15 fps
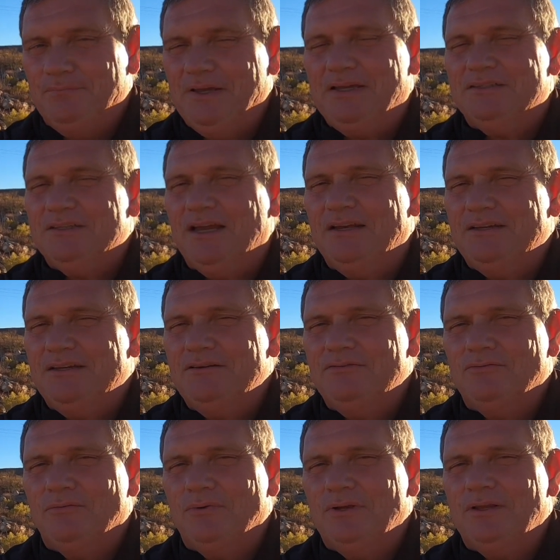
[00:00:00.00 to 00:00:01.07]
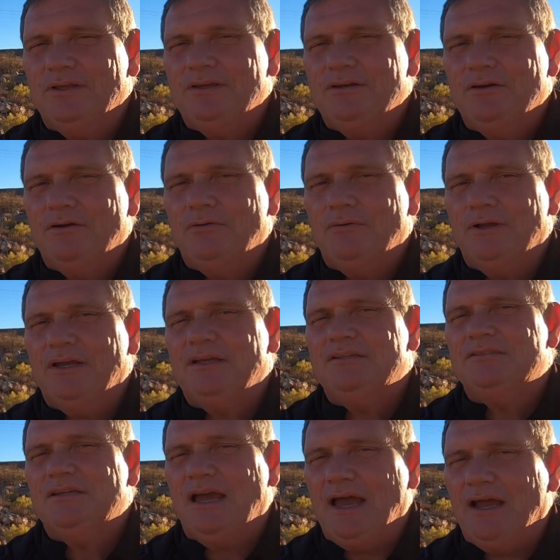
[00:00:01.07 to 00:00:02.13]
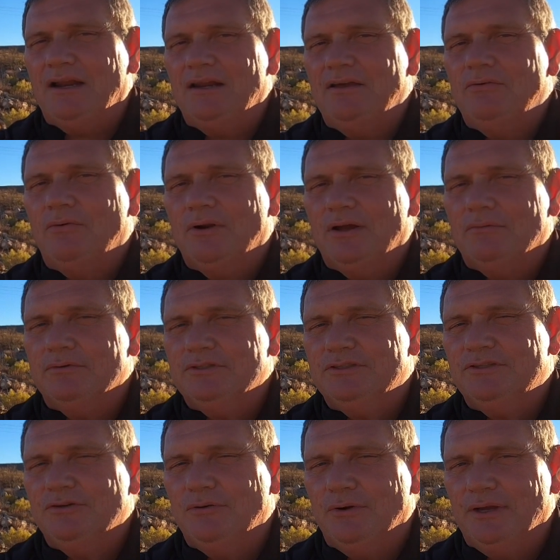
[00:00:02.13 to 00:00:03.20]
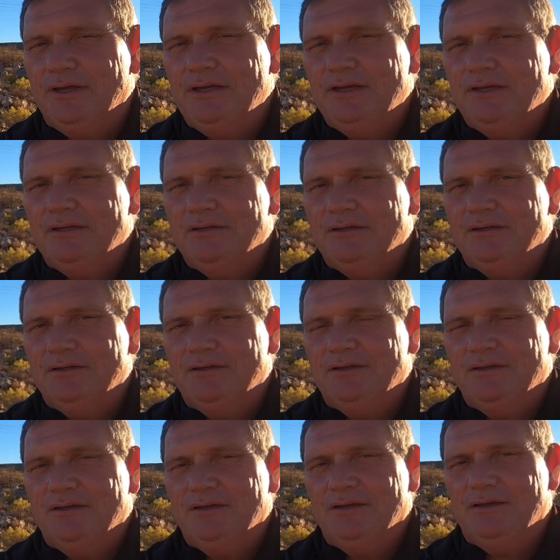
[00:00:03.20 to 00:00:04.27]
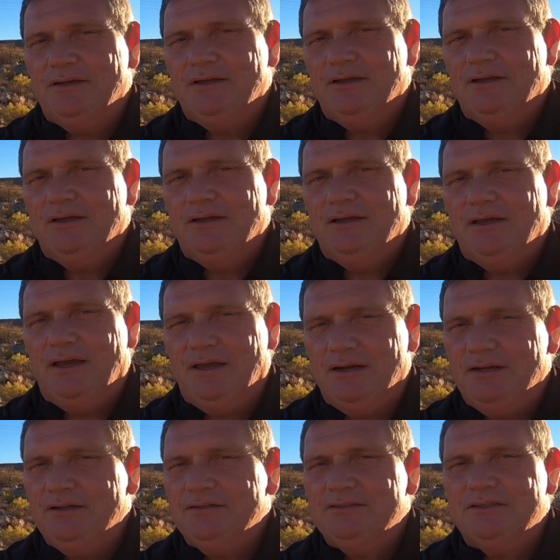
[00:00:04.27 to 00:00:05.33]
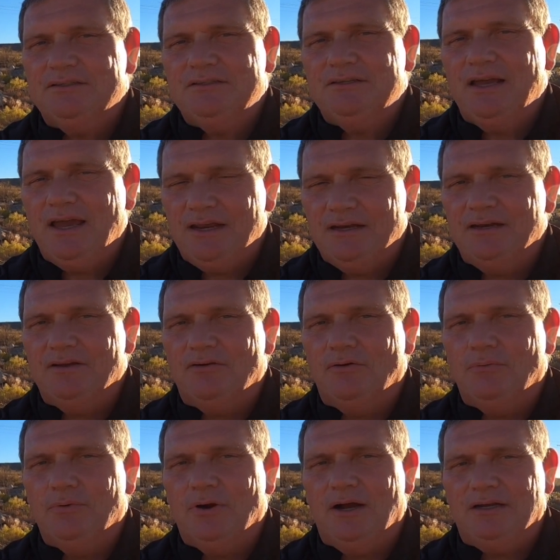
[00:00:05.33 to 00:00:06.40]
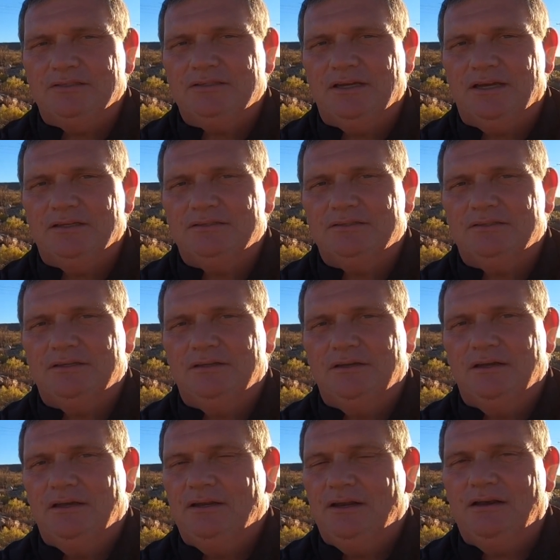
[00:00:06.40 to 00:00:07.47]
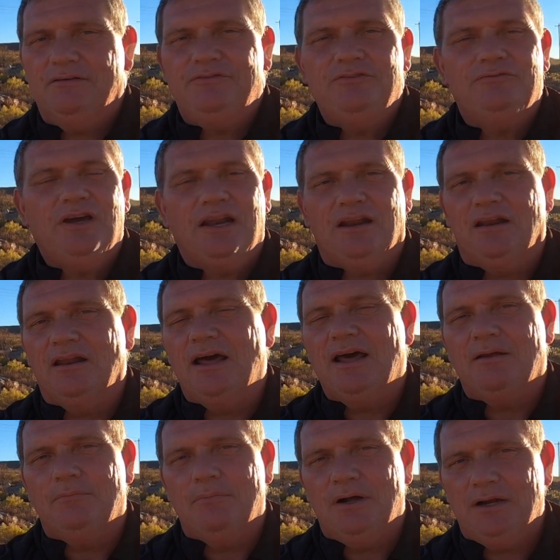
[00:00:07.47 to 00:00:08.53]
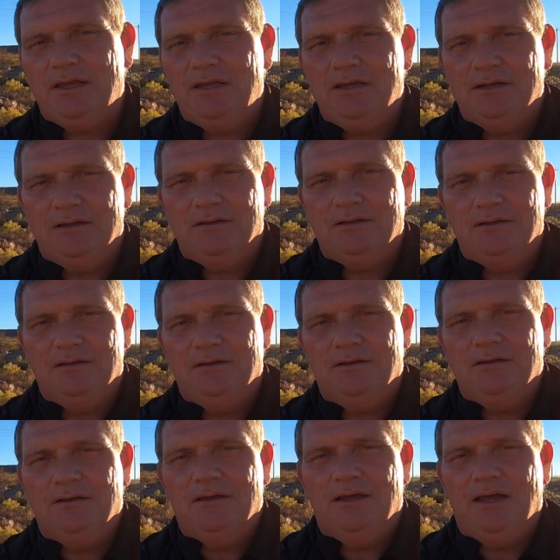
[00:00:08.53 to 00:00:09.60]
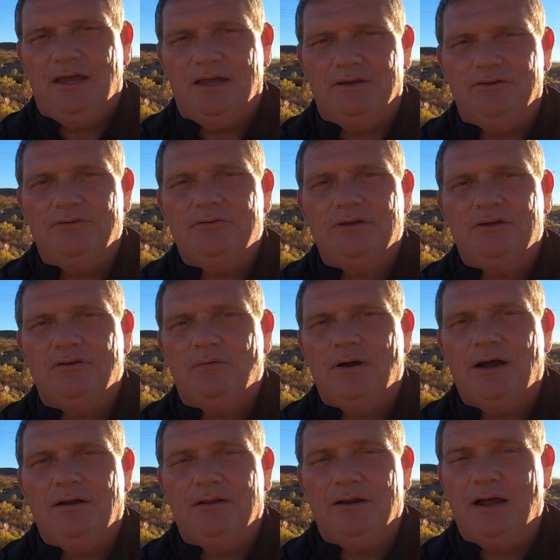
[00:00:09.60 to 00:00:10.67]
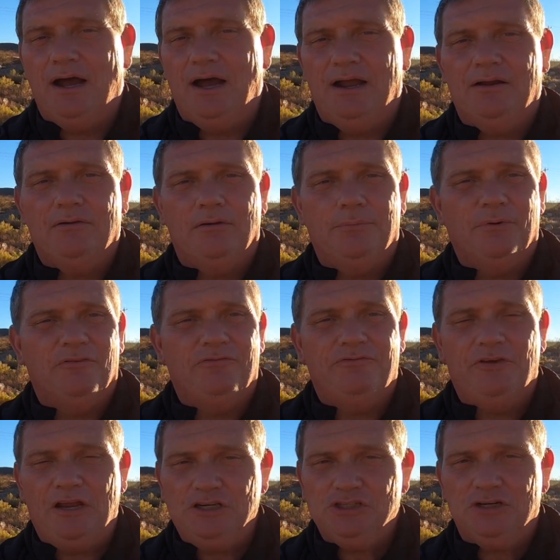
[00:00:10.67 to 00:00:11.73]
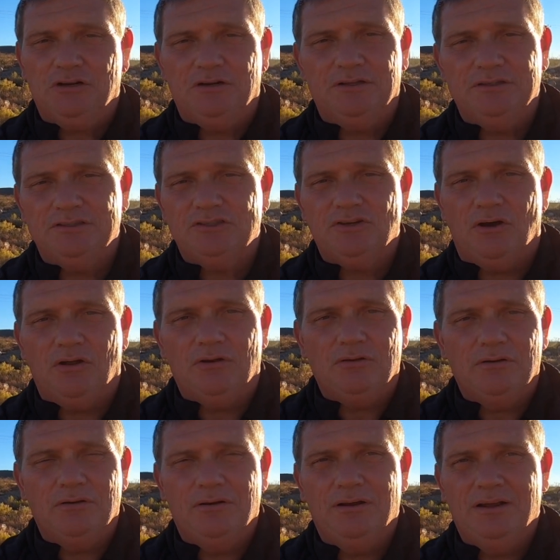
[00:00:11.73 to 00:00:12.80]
because I didn't really know exactly what I was doing. And it is a technical process. Now, if you've got a lot of money and you can go out and hire a professional installer,